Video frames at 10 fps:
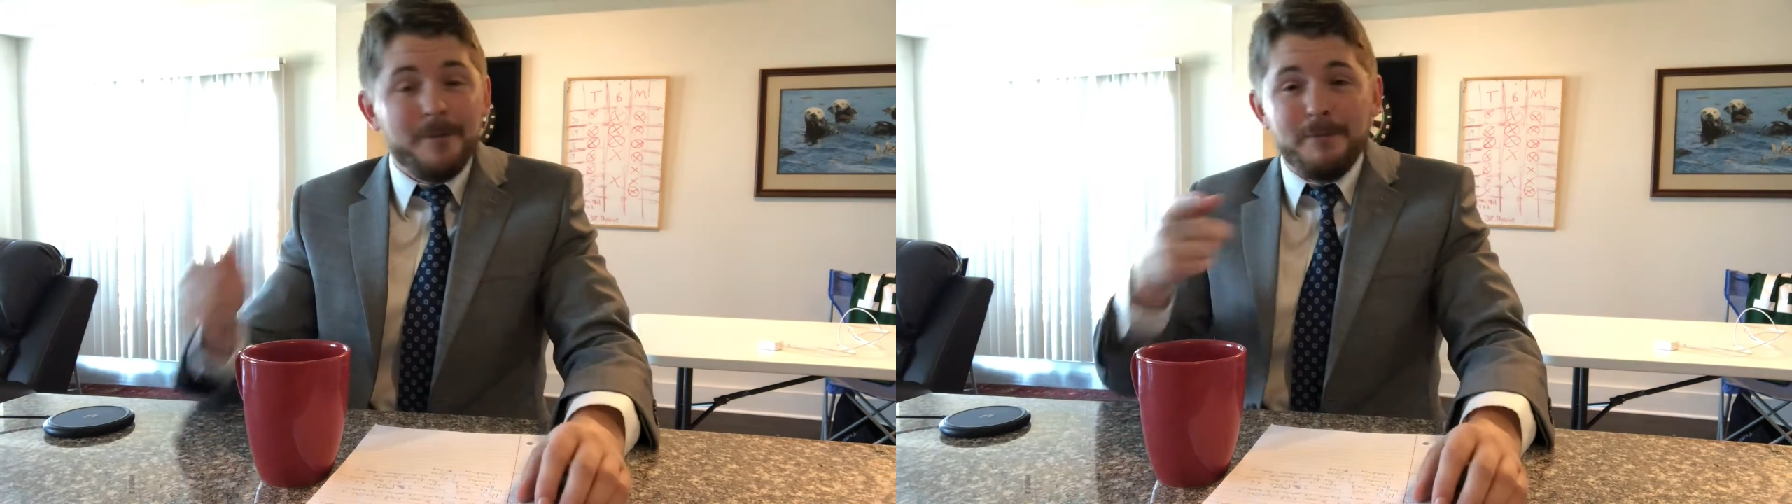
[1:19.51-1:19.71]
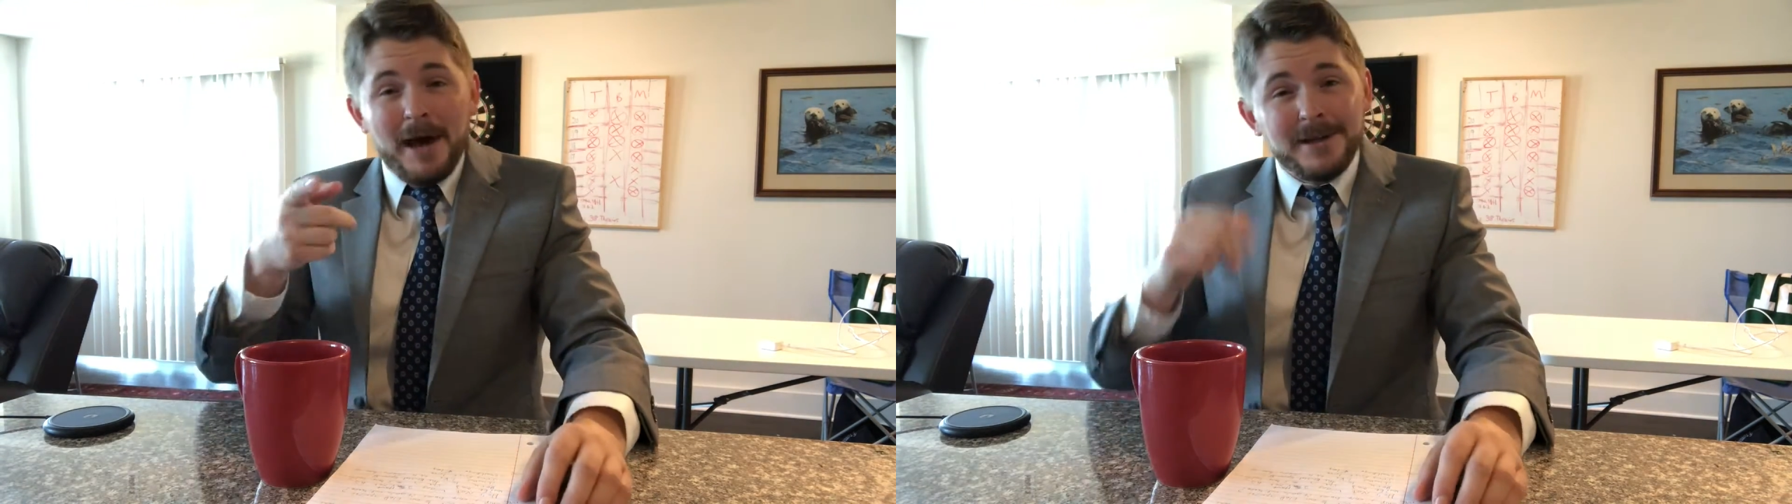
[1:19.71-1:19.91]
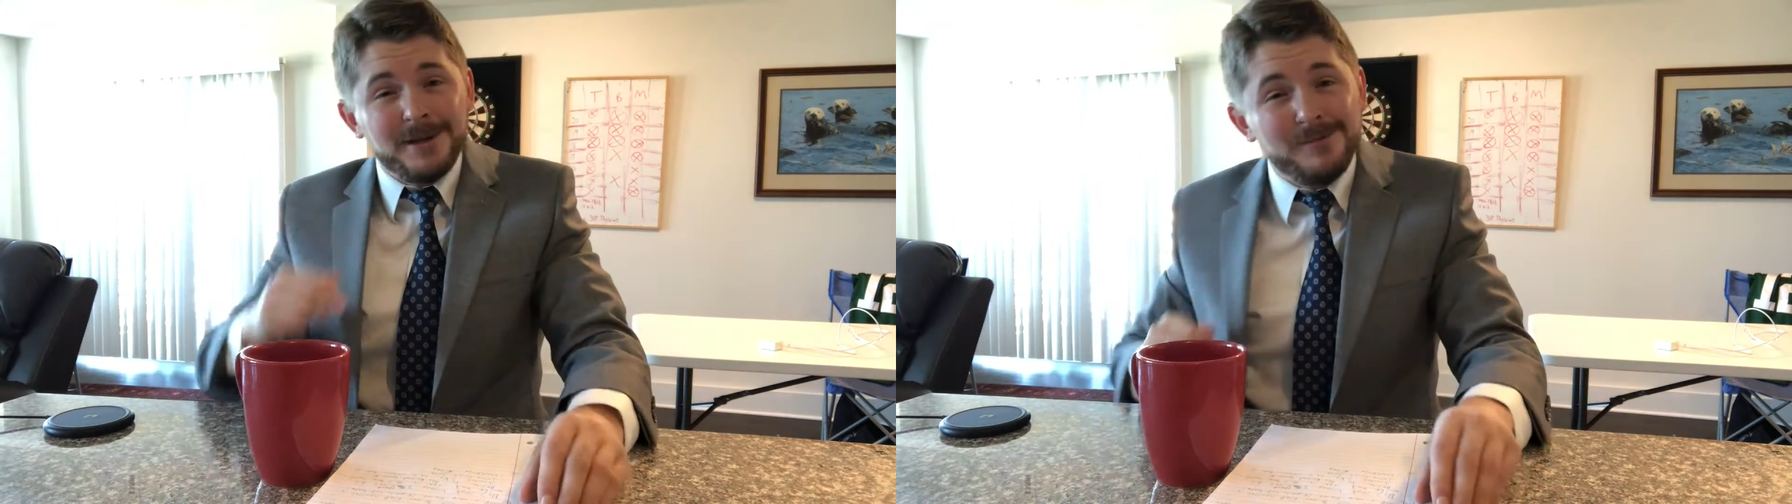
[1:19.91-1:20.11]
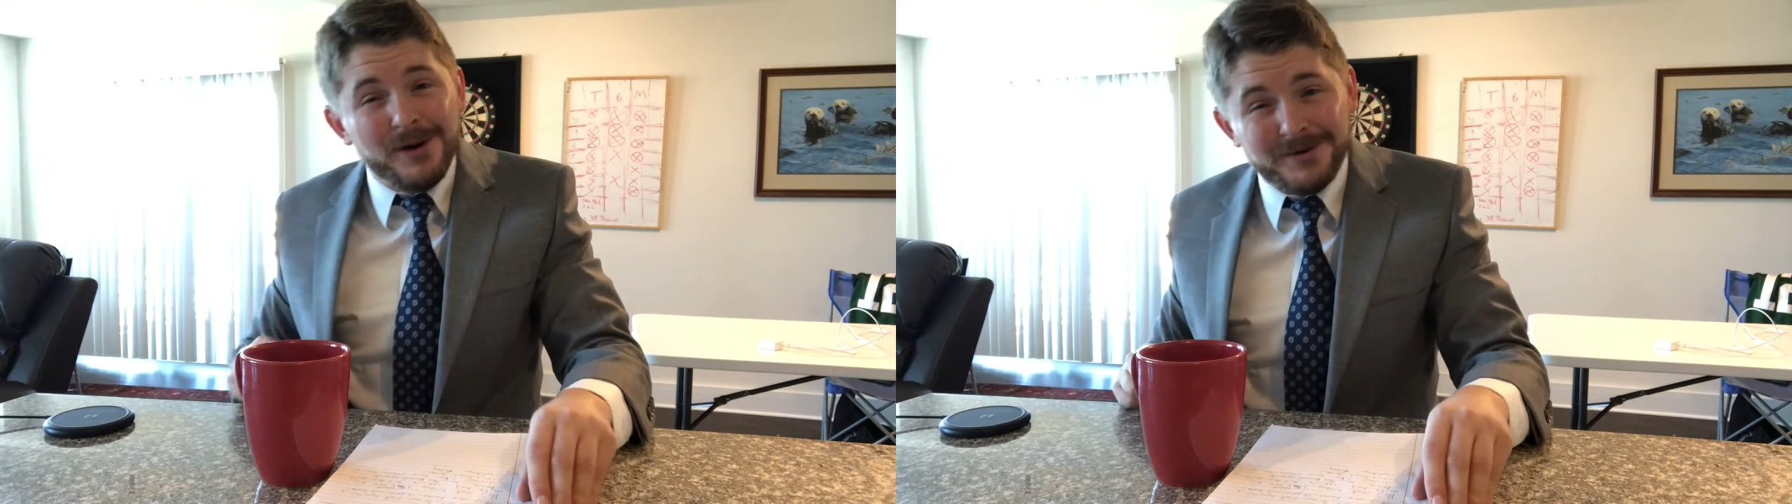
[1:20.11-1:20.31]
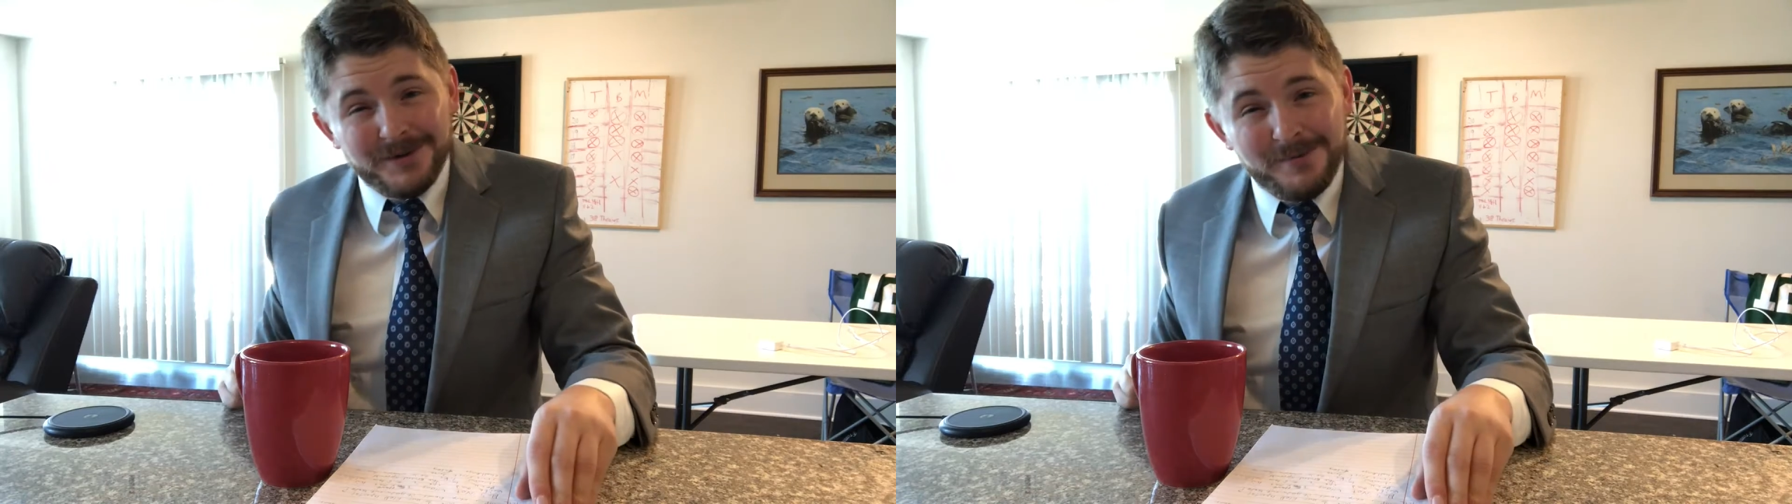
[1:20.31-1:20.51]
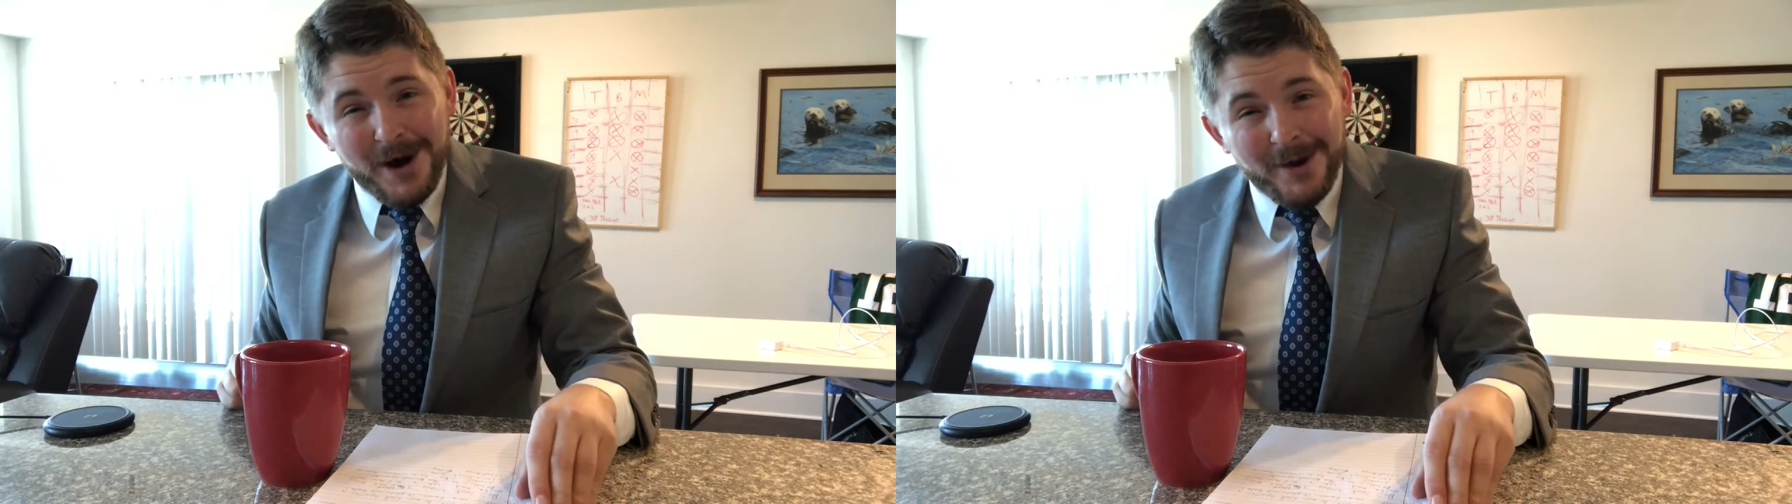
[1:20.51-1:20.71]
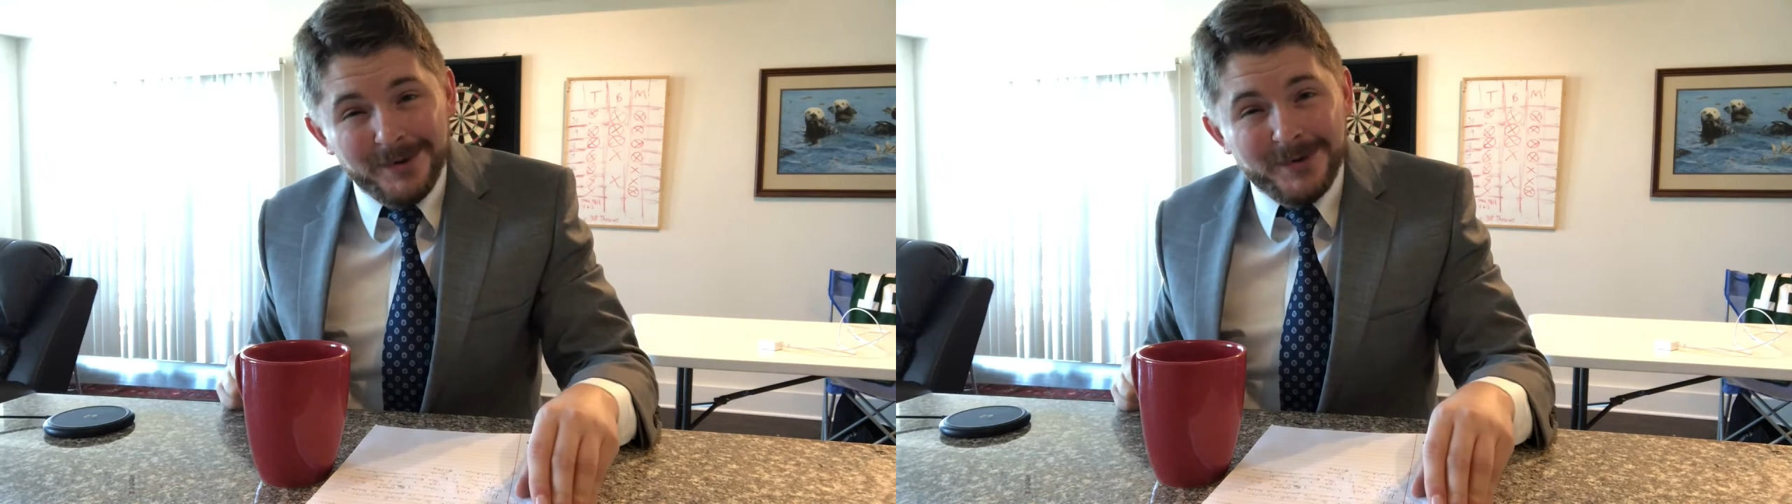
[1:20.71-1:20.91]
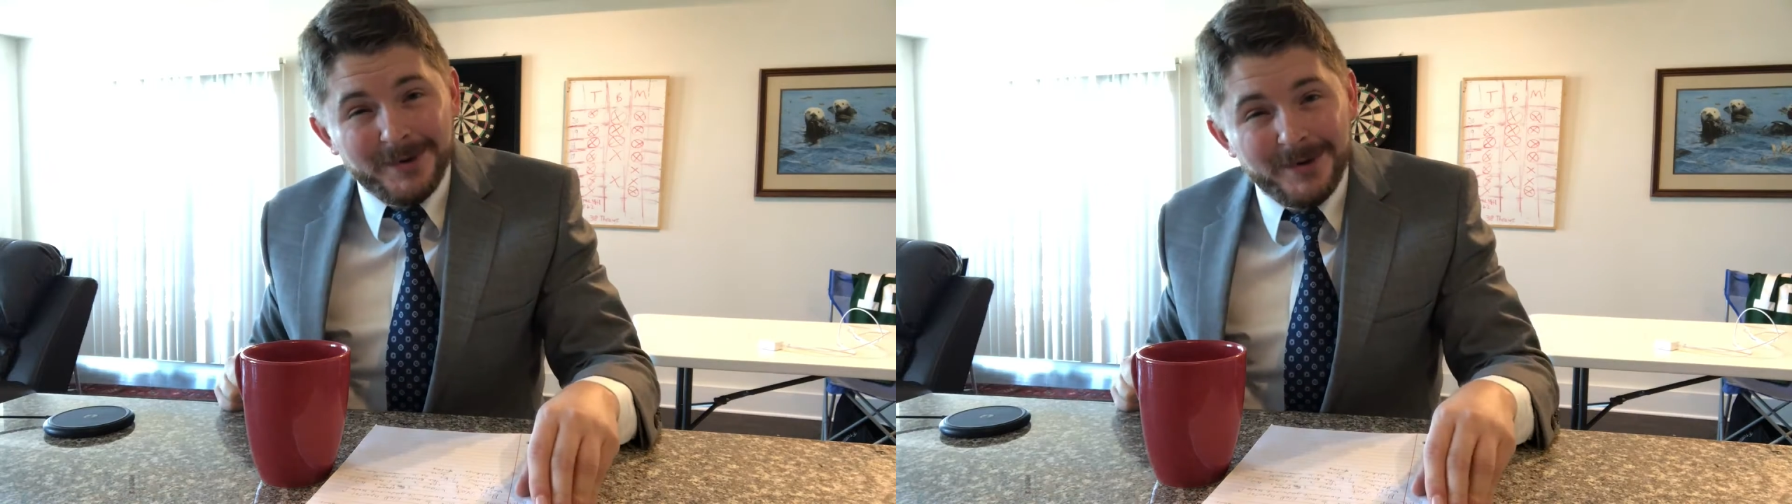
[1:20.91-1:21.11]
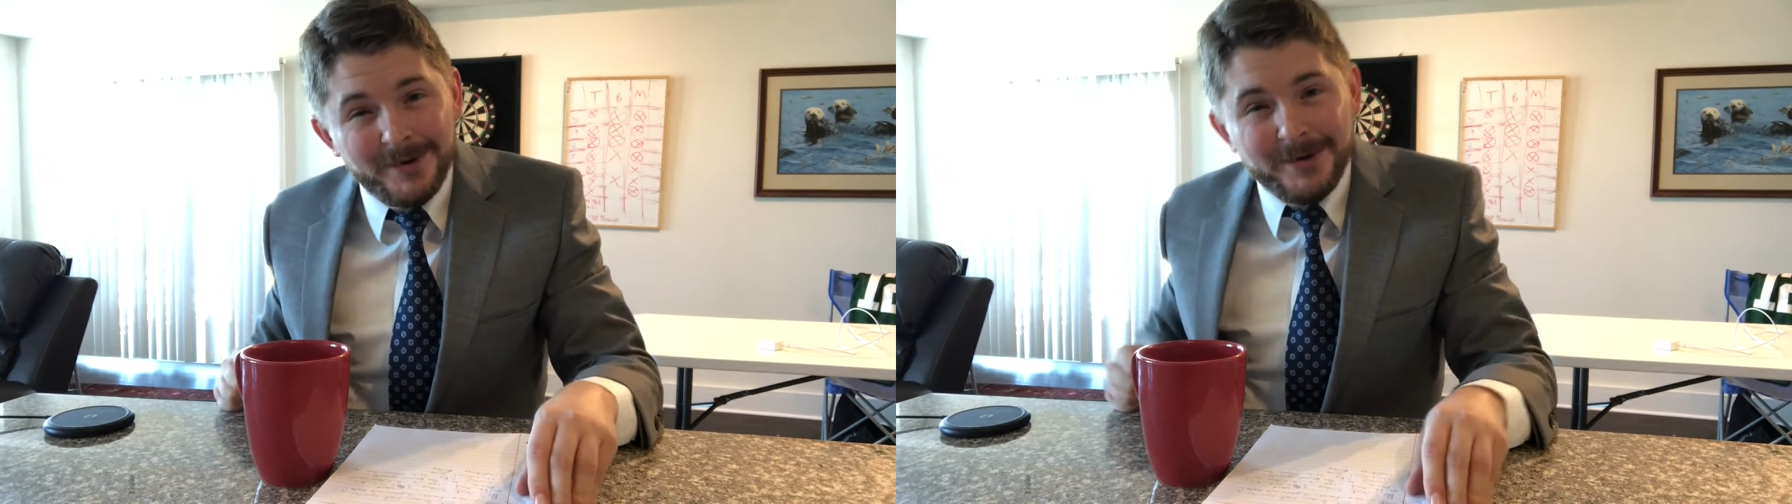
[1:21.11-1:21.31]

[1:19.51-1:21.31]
Back to the Brussels sprouts.